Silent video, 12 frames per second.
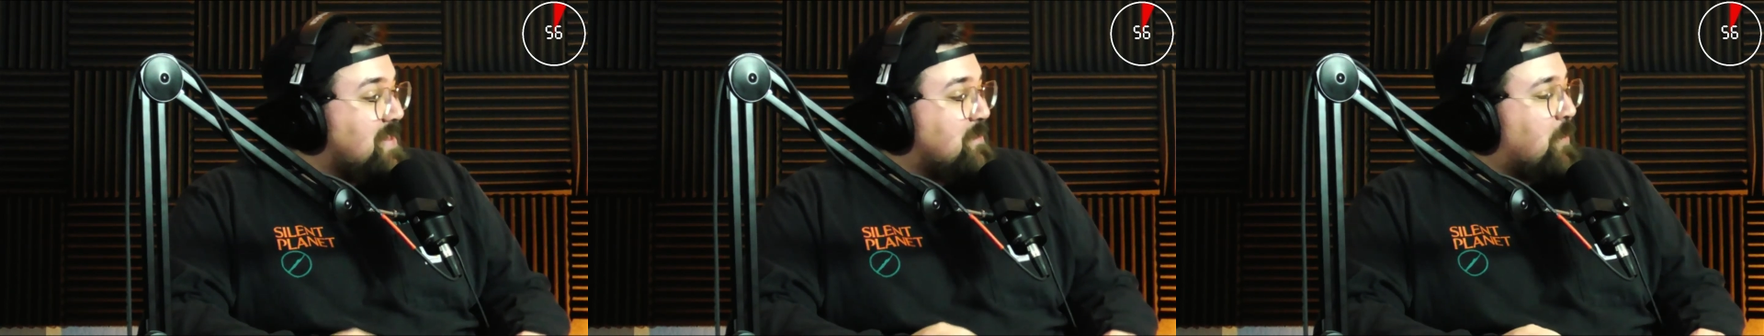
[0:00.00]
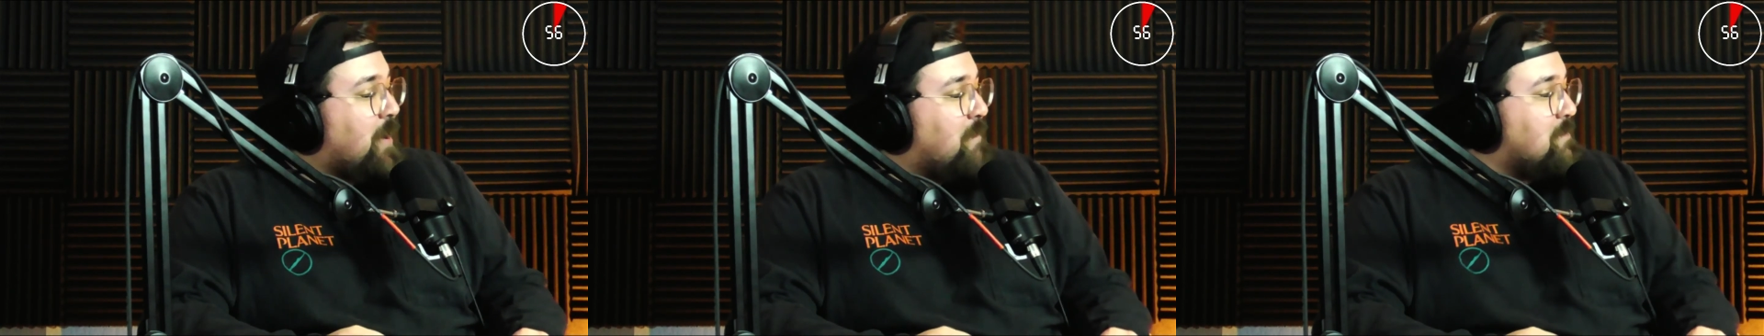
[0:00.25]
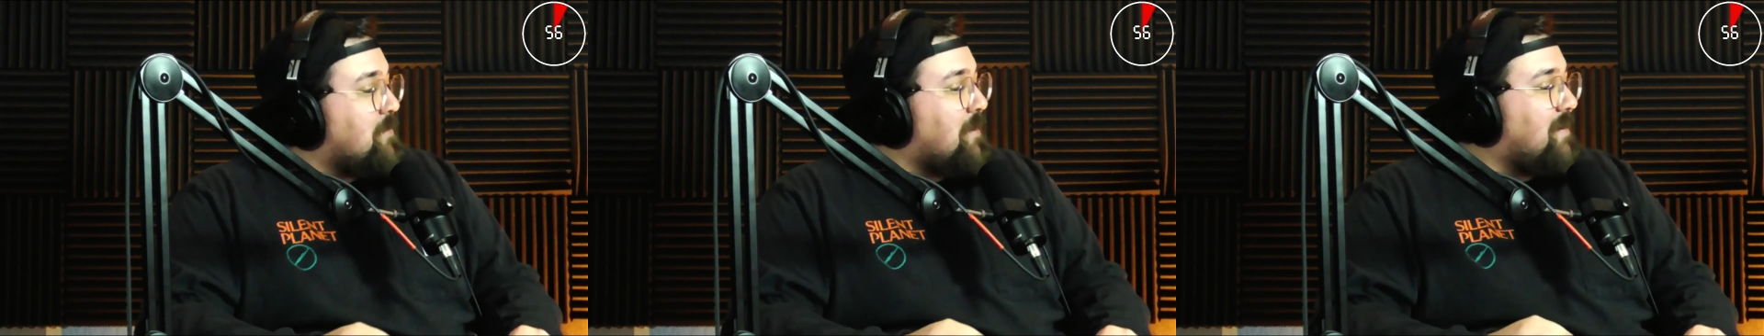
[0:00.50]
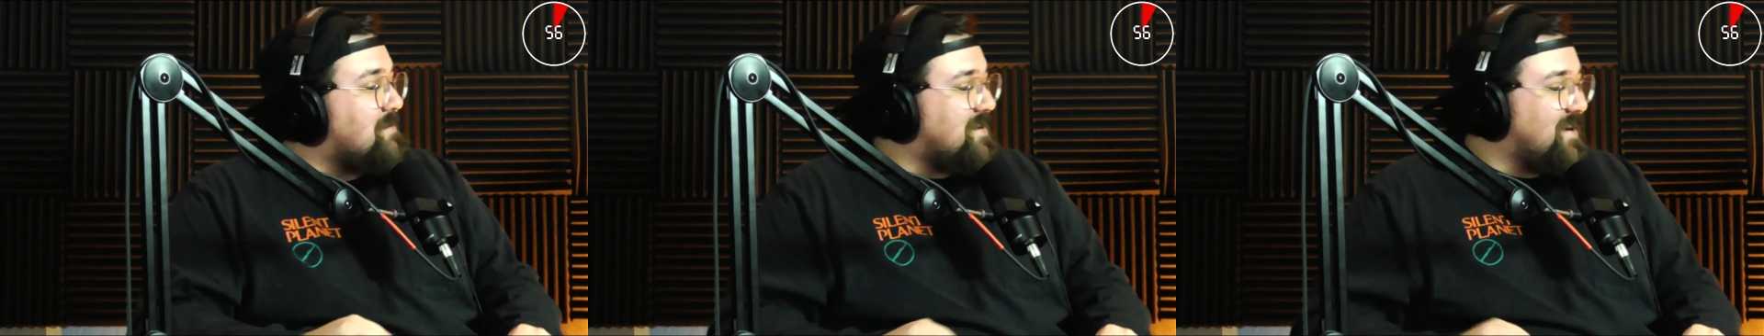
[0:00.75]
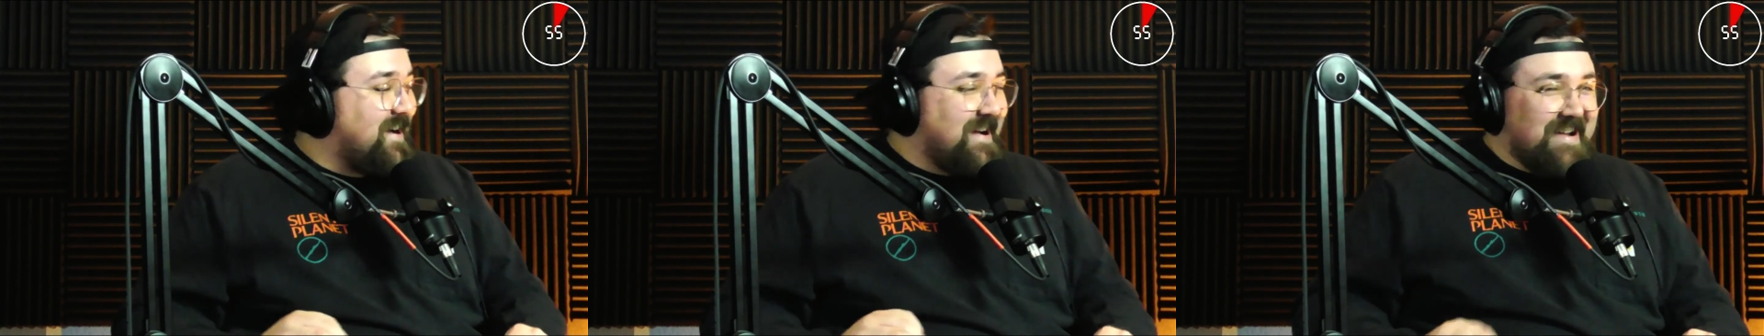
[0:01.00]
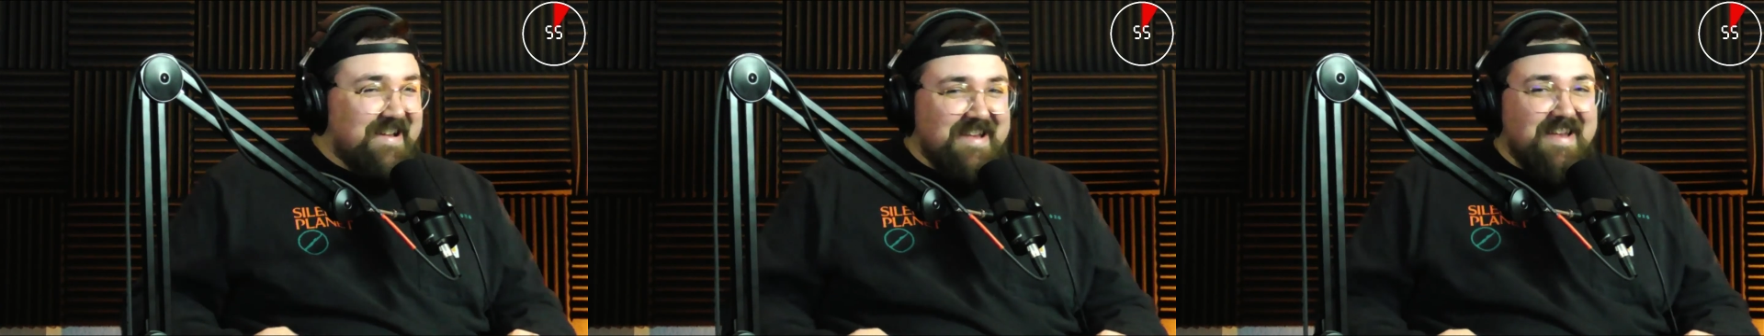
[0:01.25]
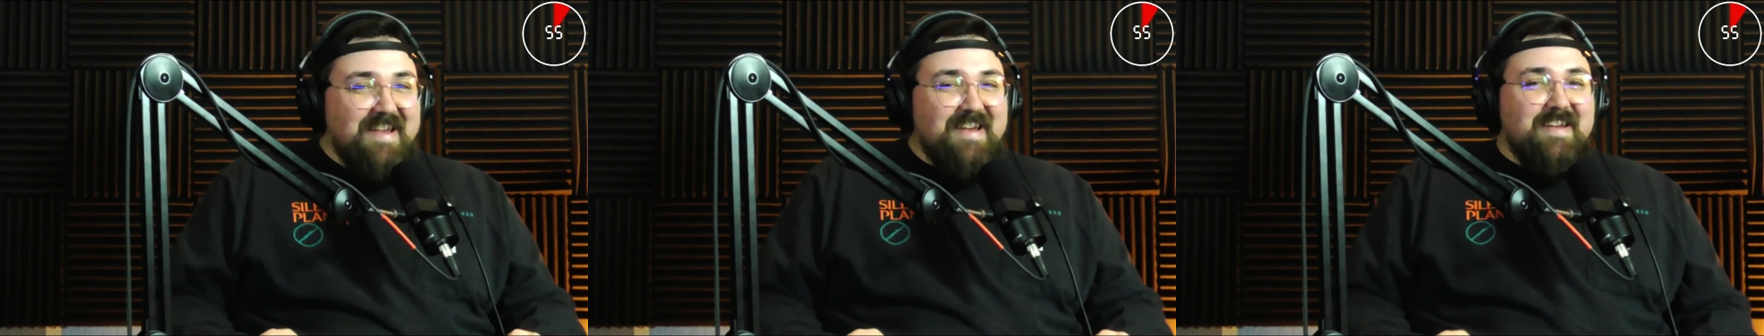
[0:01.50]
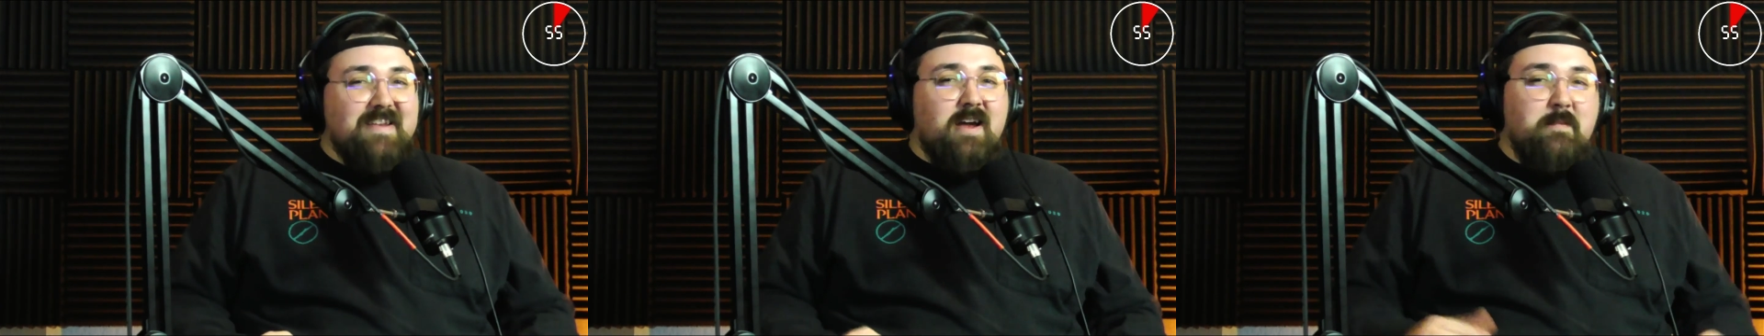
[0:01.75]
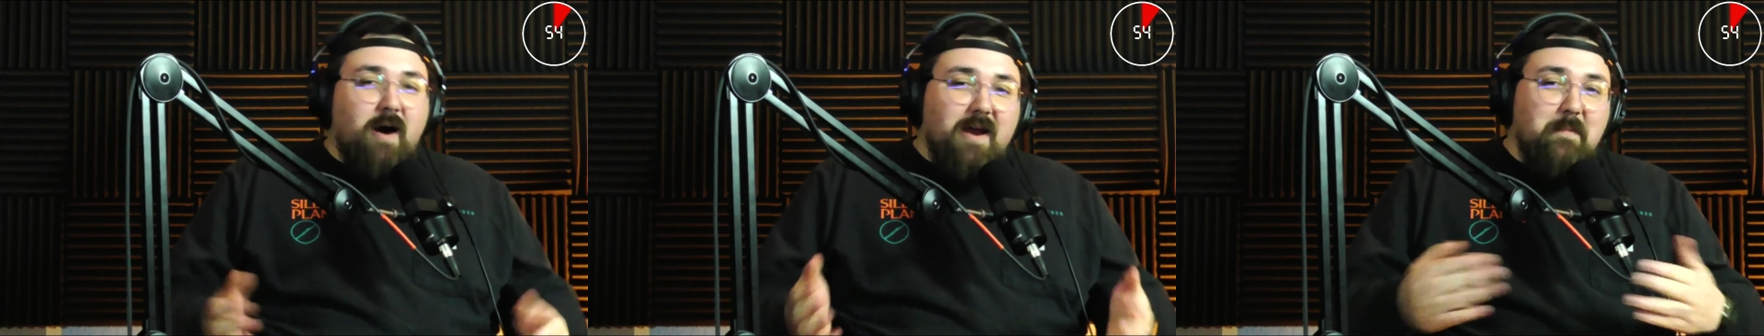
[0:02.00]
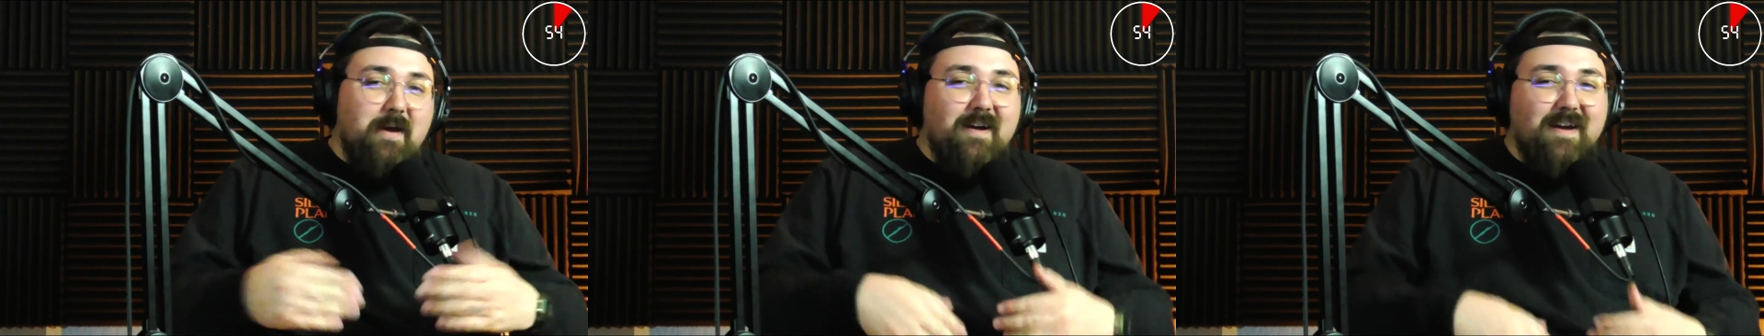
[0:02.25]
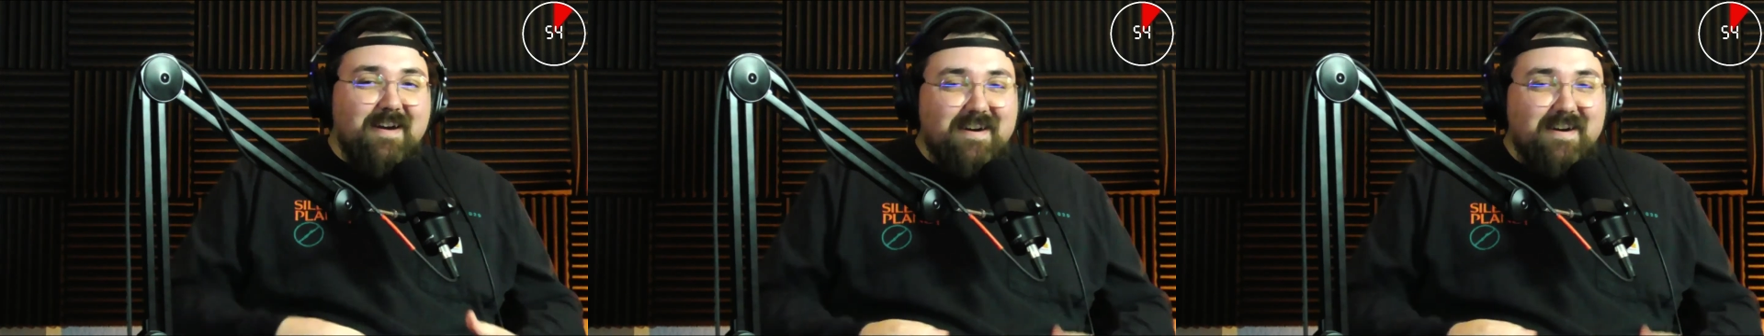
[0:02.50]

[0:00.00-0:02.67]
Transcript: some common ground here. Come on, America.